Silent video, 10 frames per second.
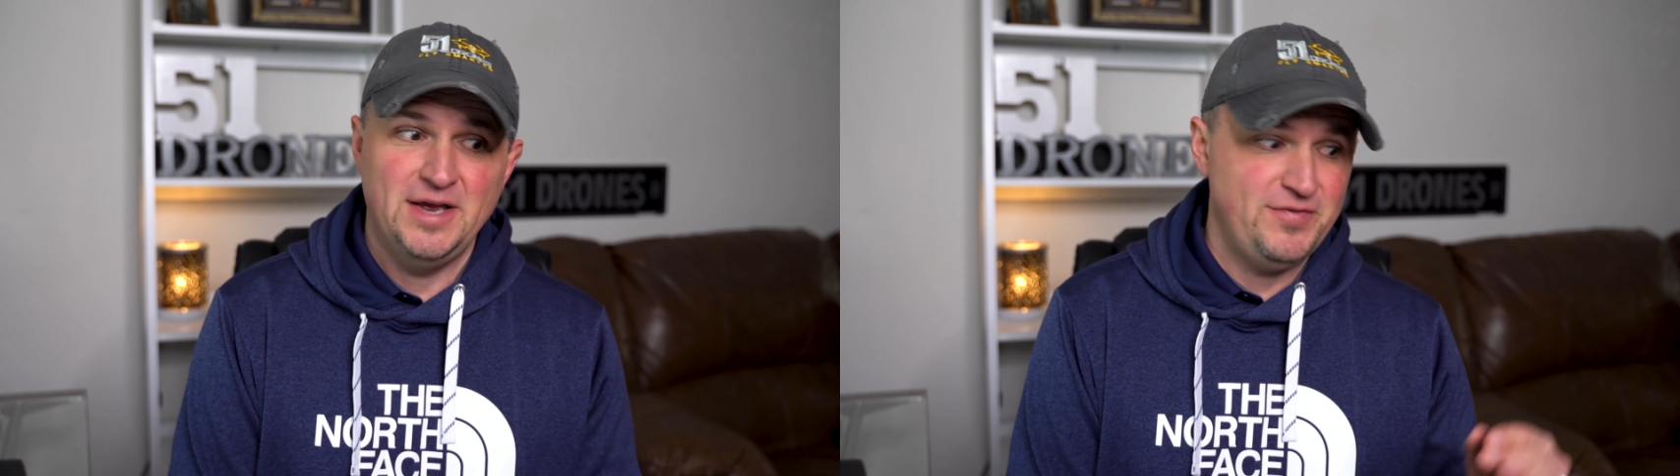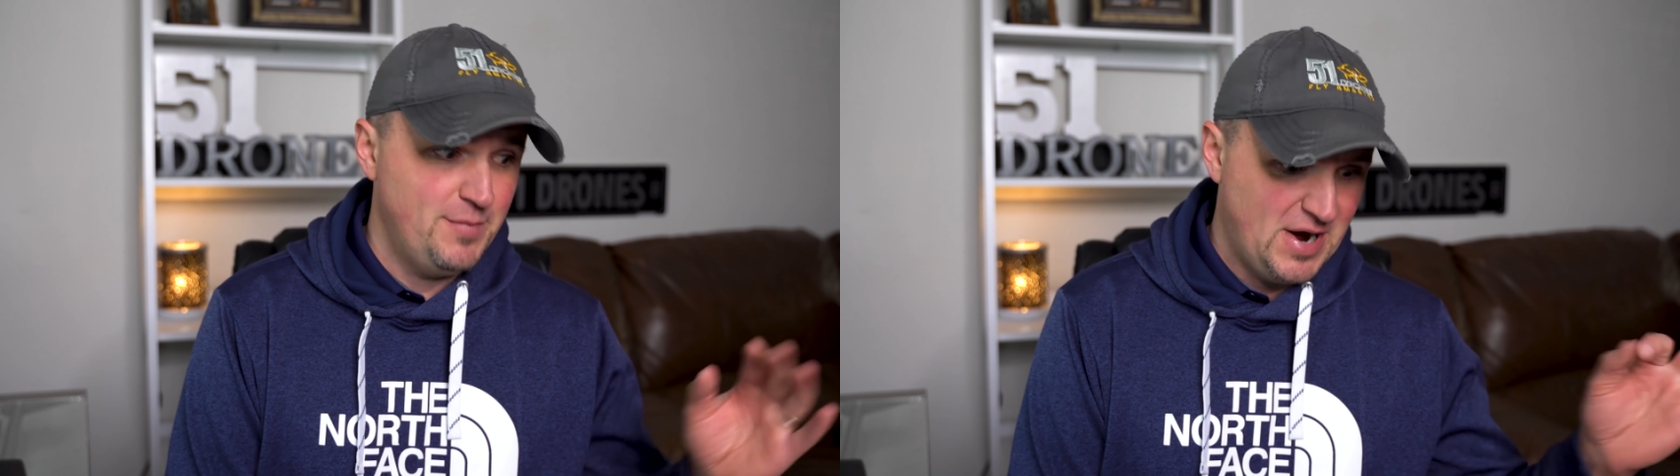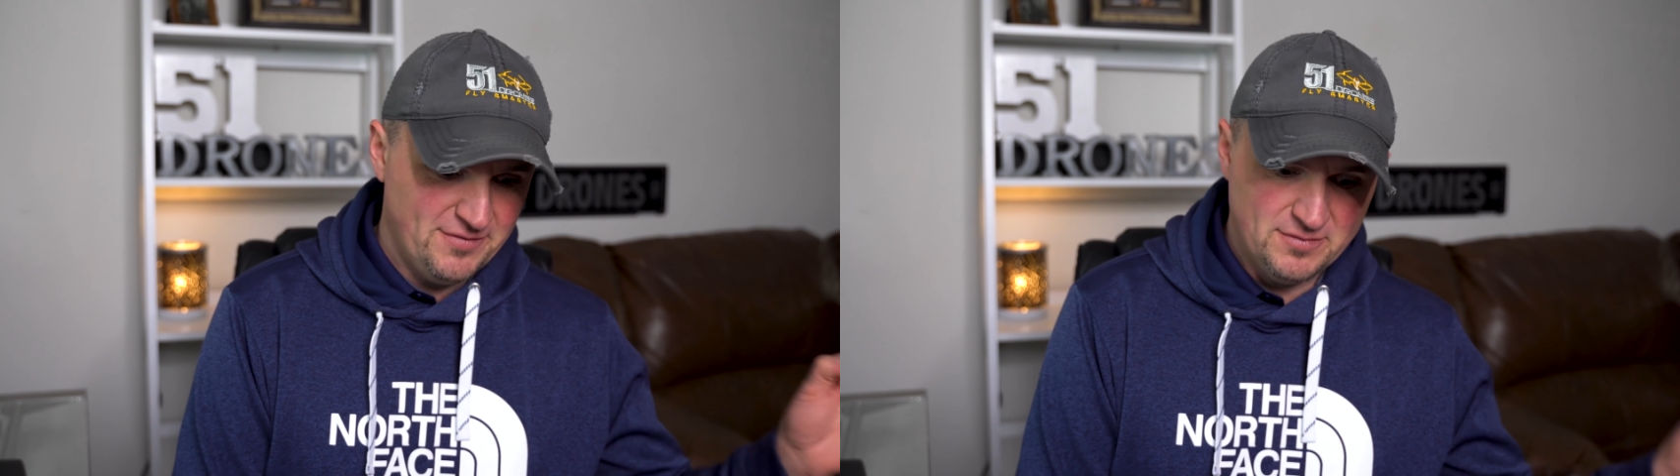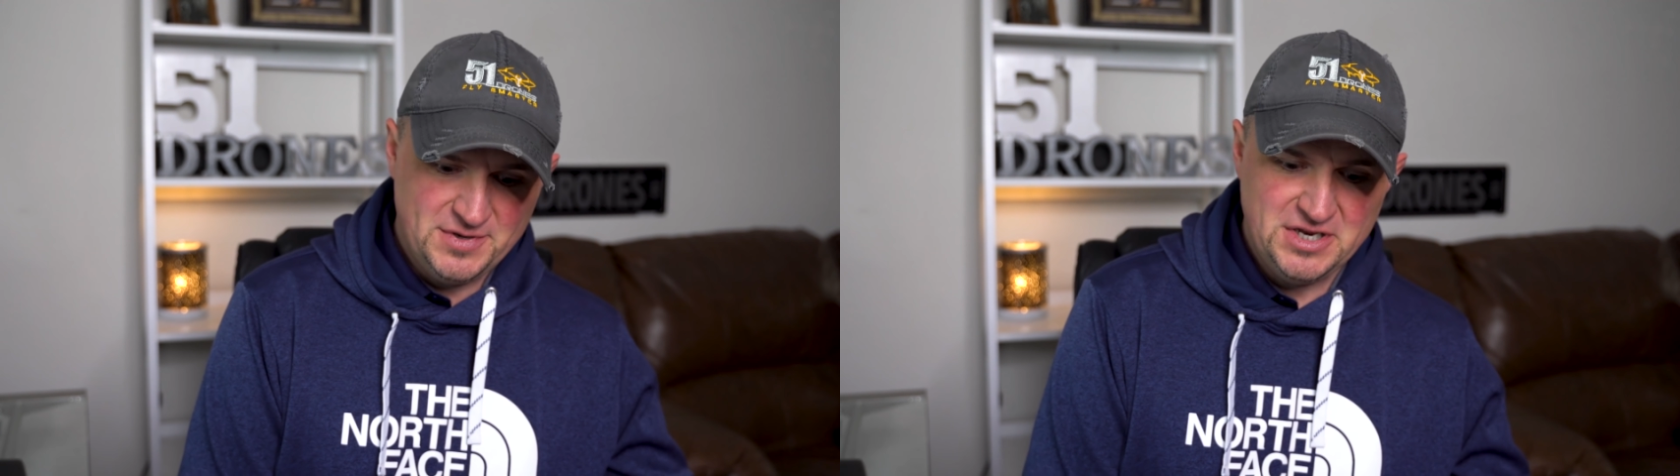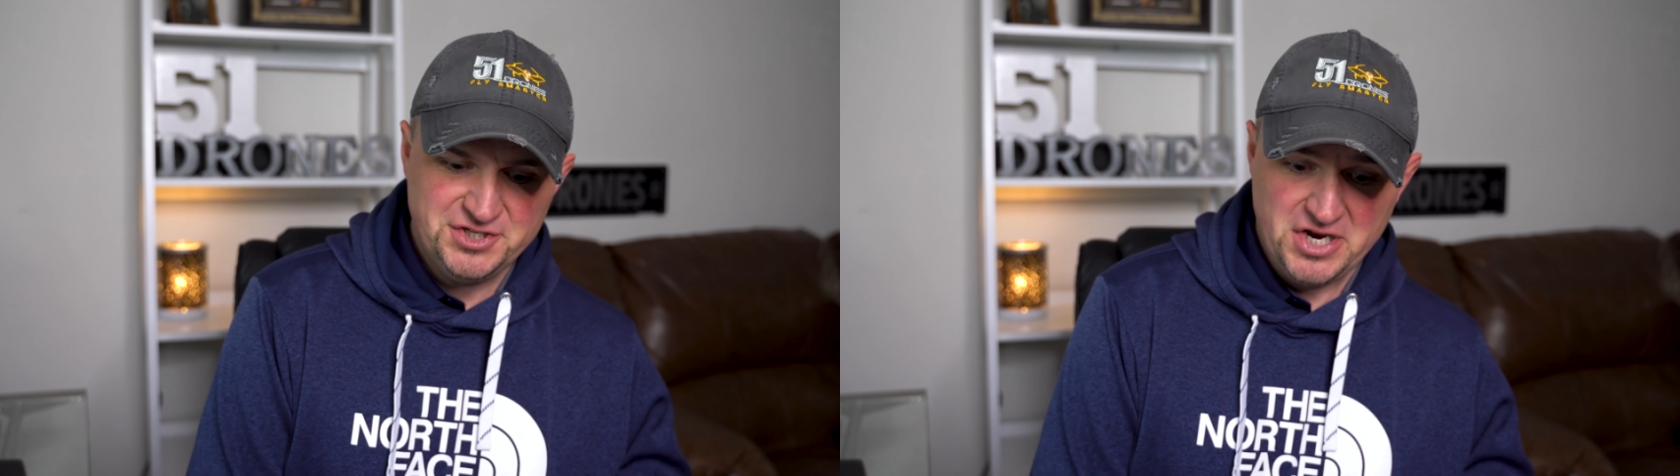If you bought it from
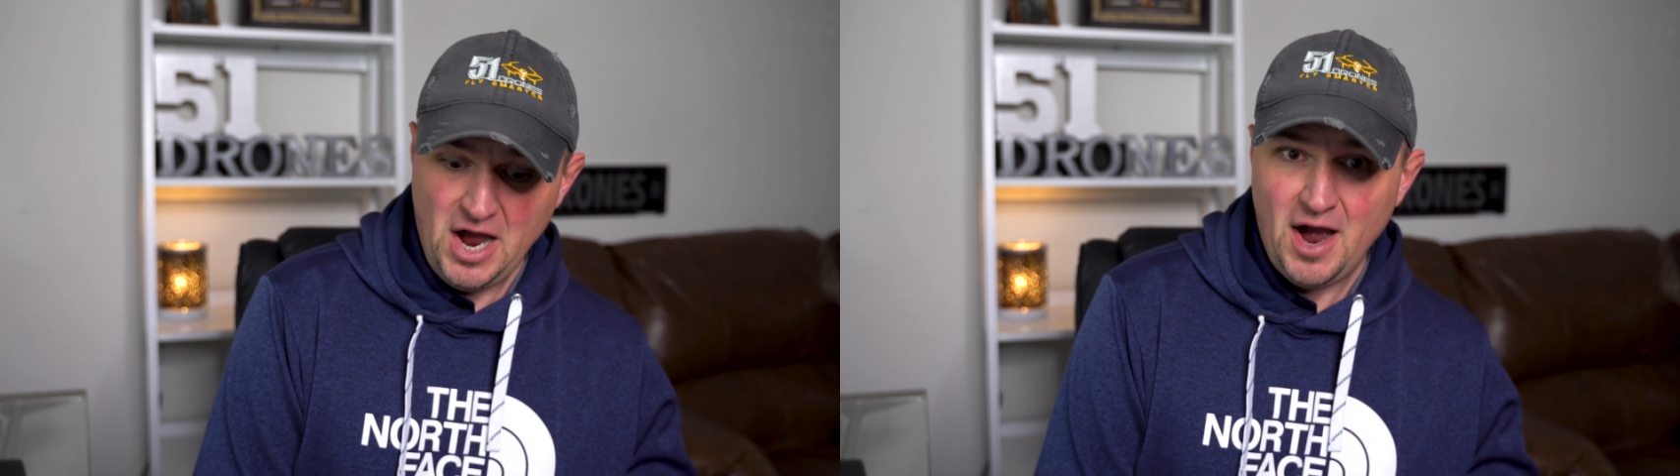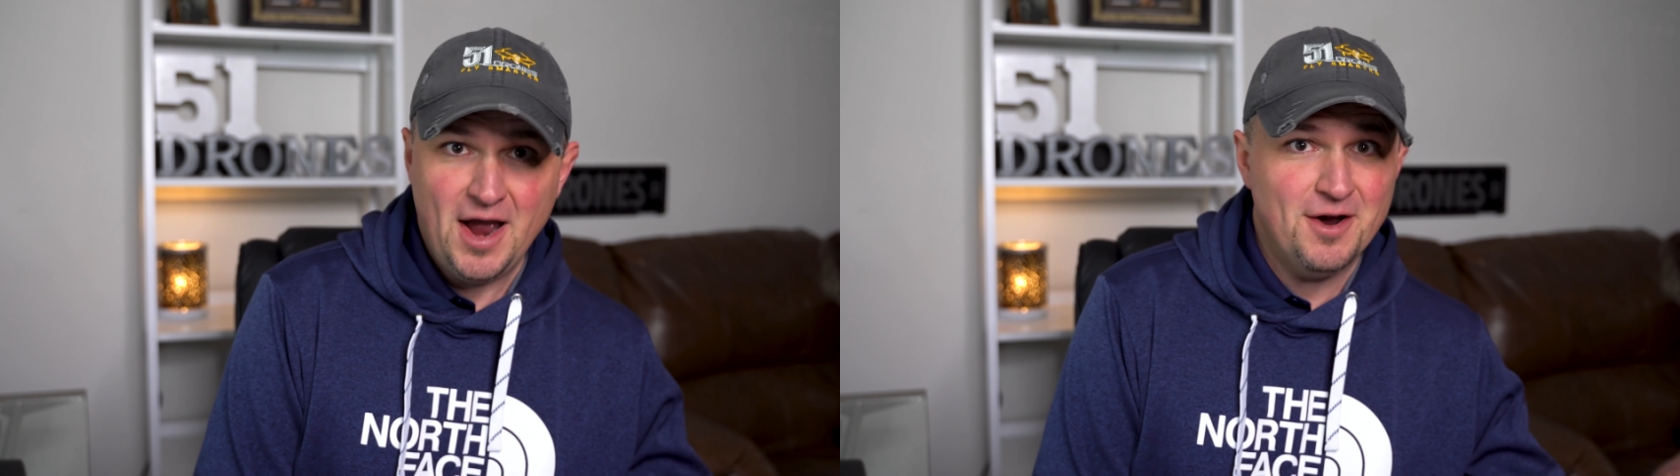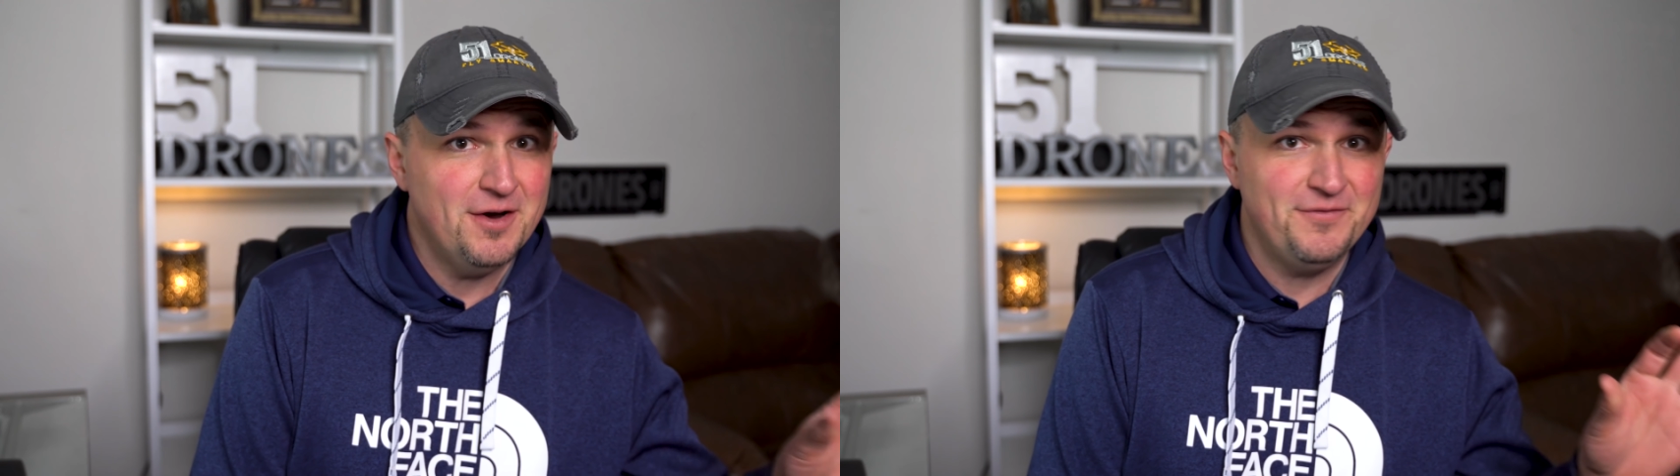DJI or